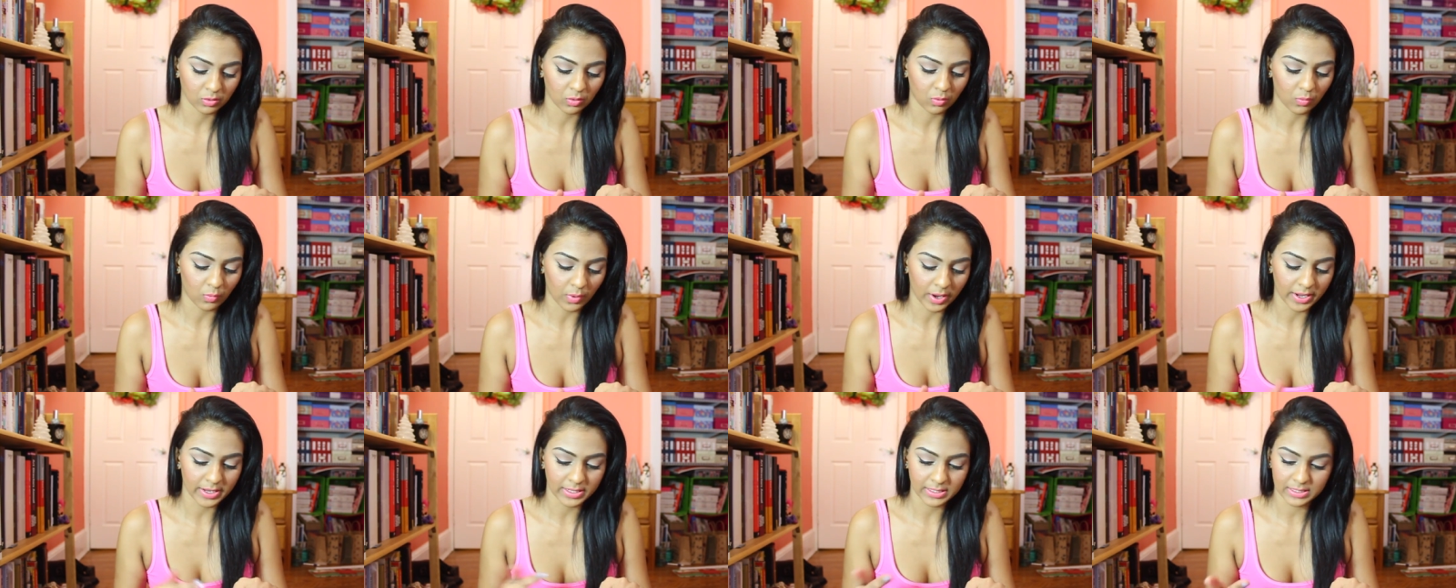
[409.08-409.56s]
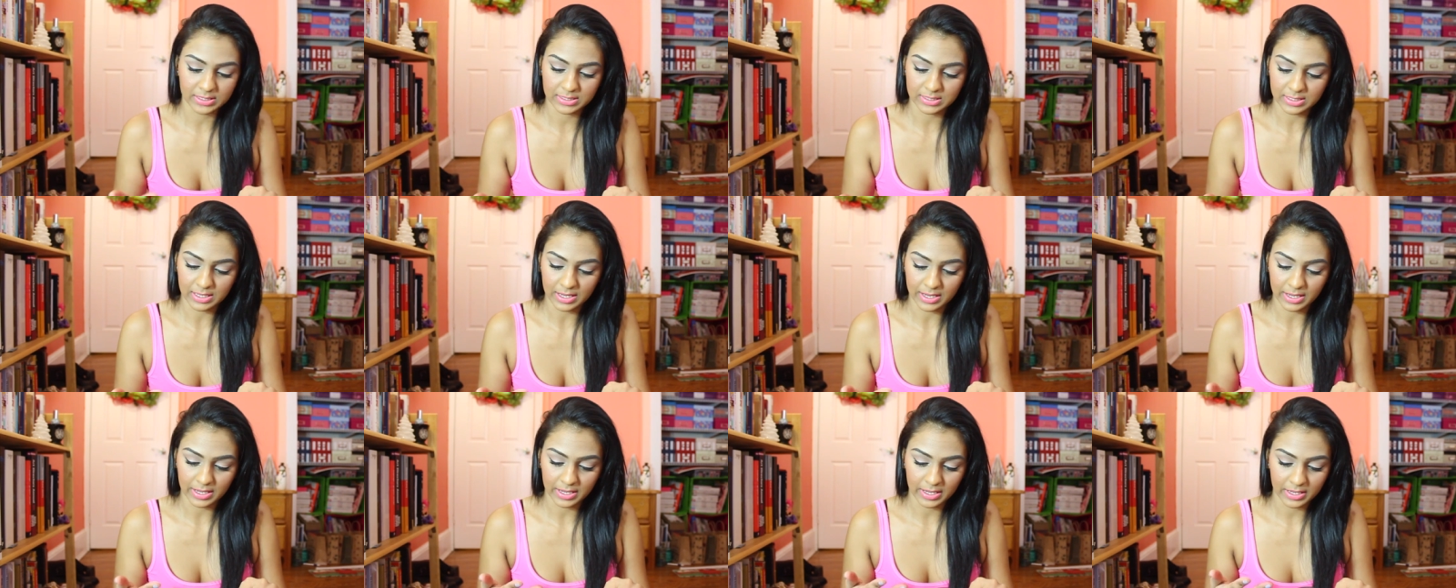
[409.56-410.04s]
white
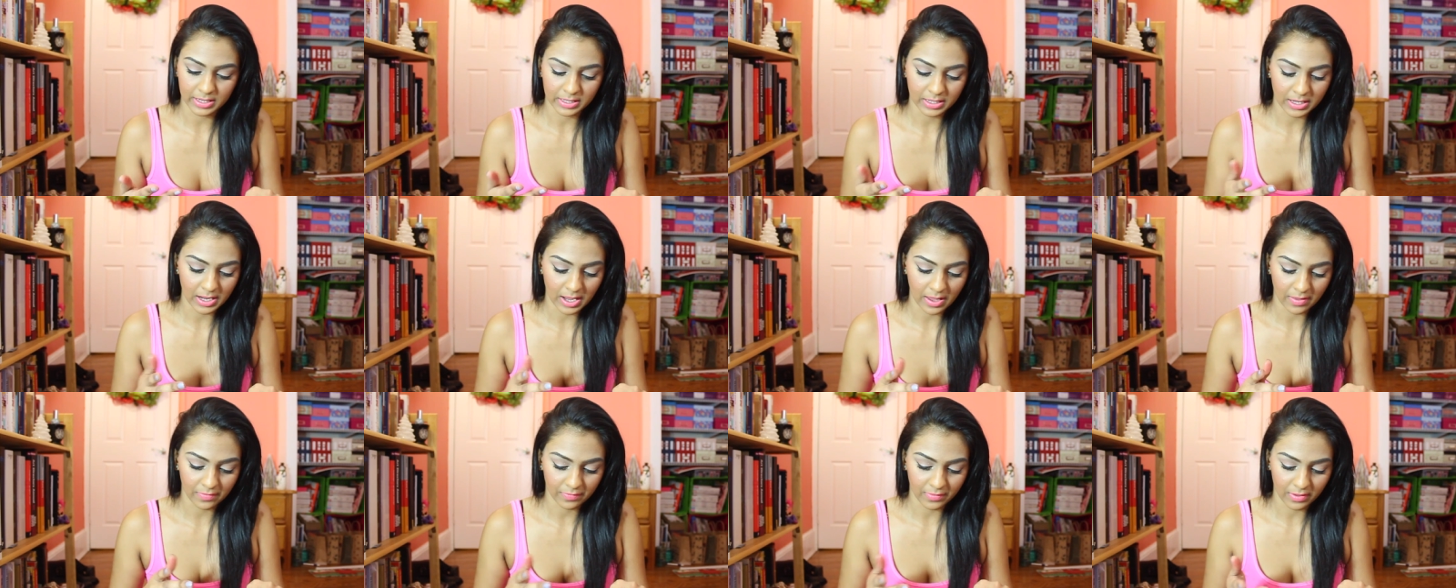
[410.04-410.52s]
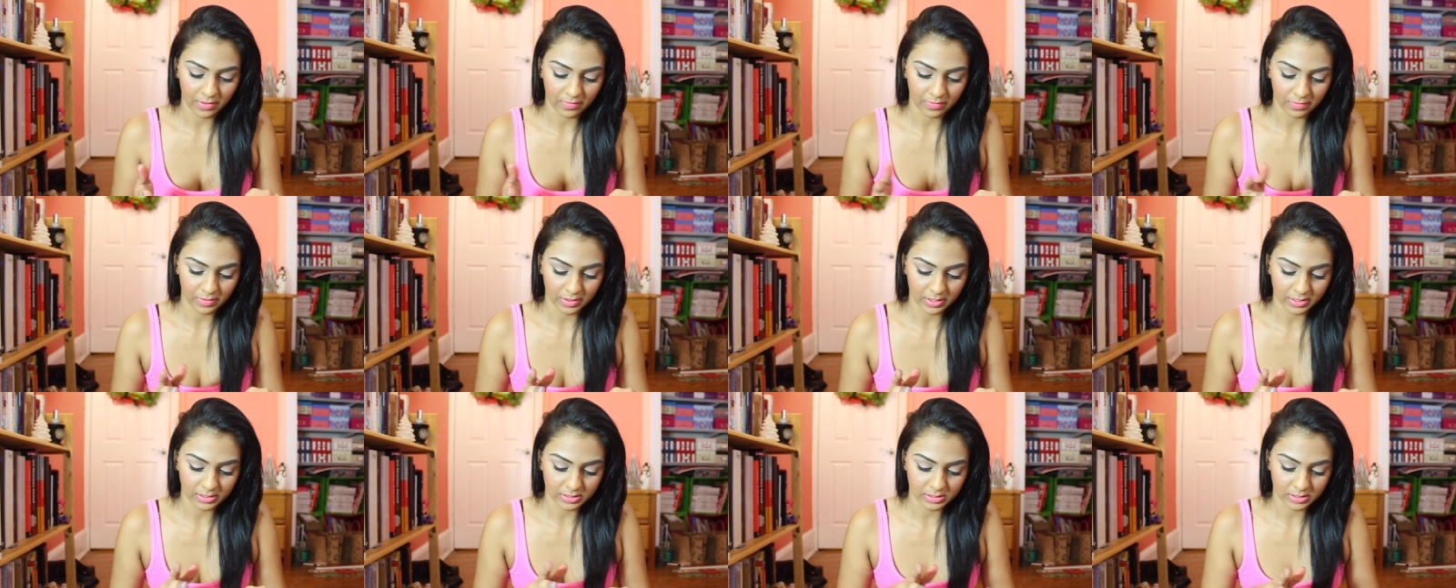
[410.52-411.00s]
side and then
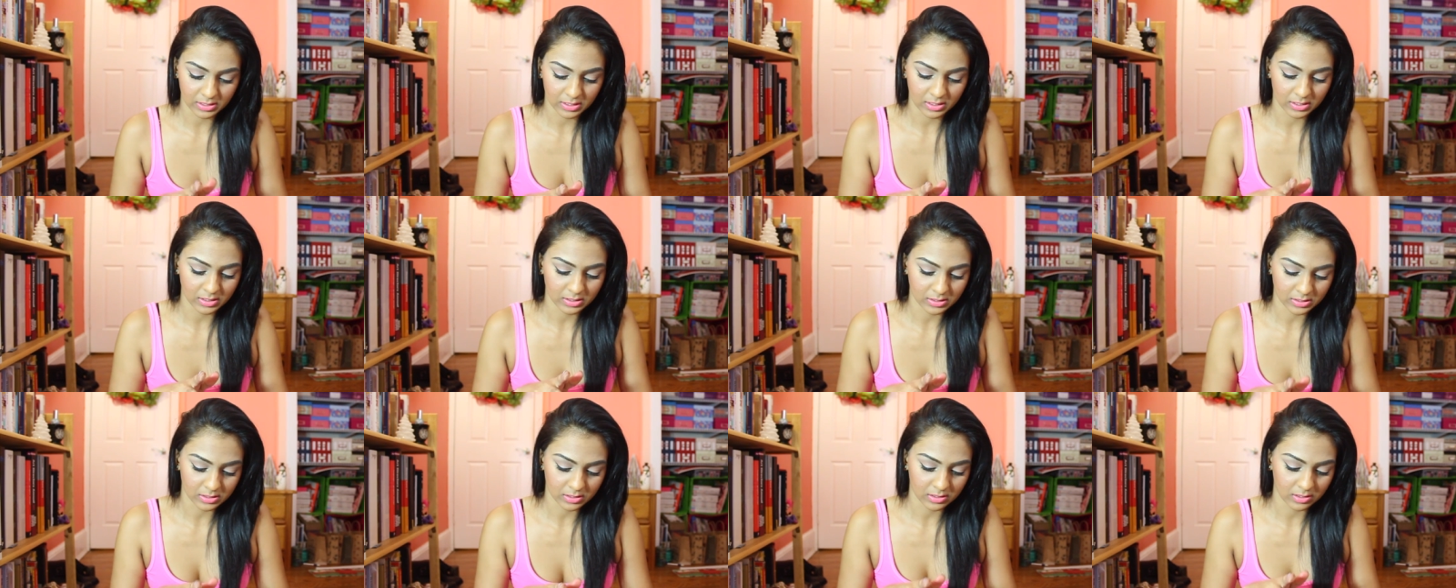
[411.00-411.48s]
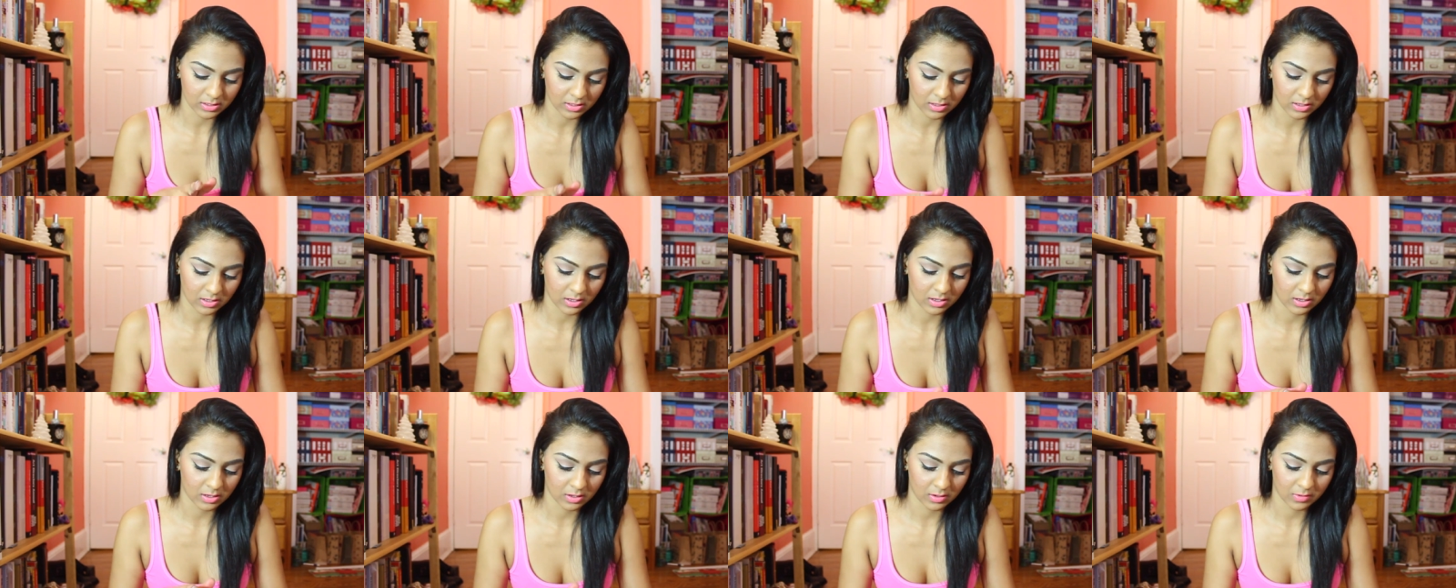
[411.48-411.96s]
this is
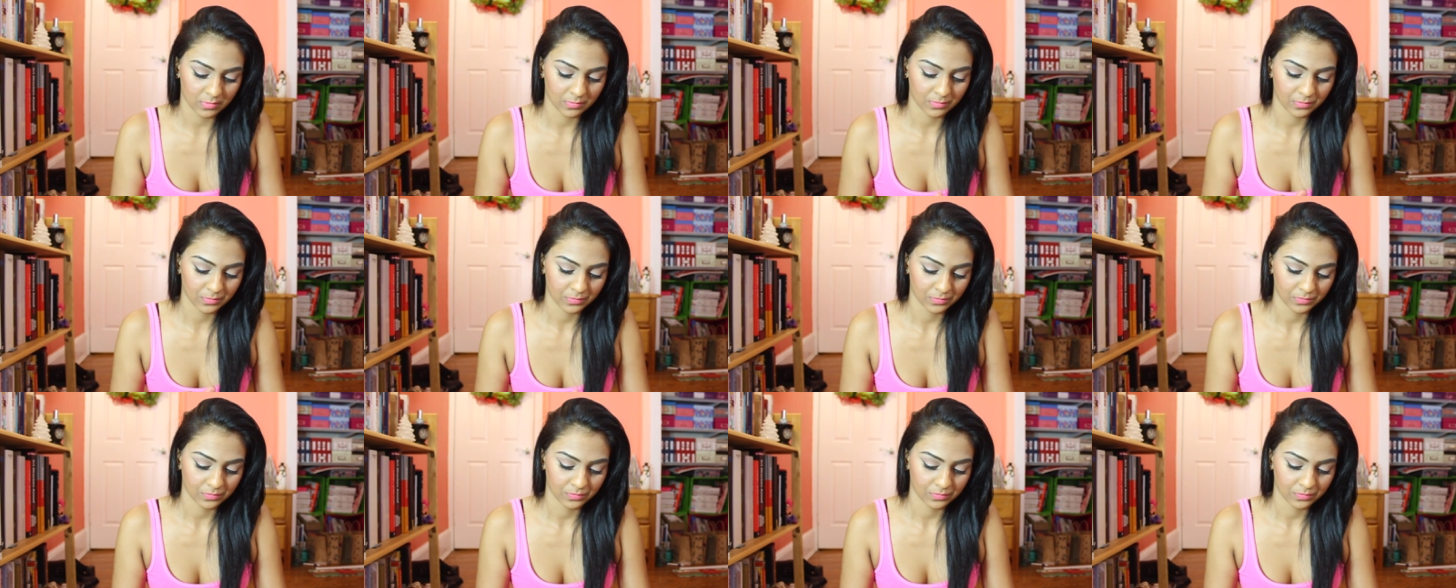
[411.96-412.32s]
the